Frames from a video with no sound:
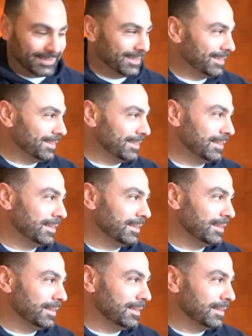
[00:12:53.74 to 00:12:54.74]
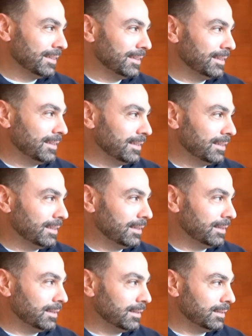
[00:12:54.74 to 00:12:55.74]

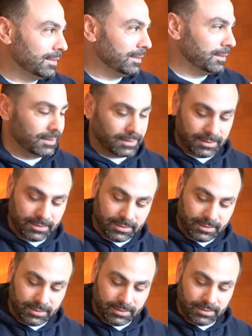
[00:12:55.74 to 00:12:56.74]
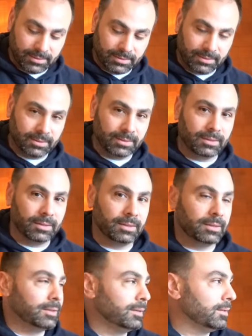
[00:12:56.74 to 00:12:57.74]

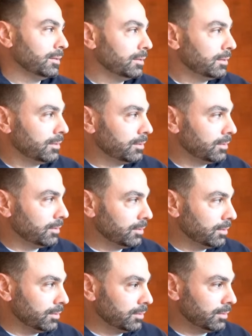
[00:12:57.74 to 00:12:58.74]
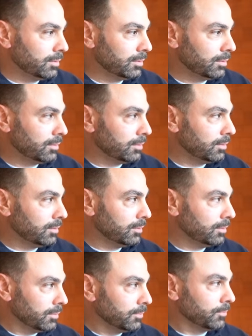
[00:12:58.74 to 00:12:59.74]

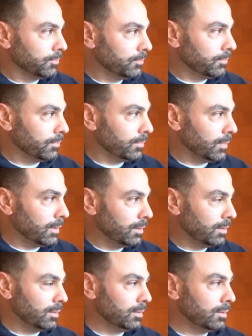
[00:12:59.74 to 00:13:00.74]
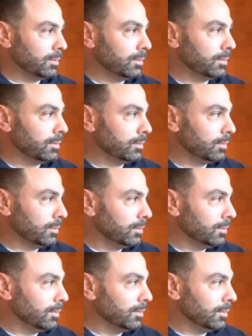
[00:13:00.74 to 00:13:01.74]
[no speech]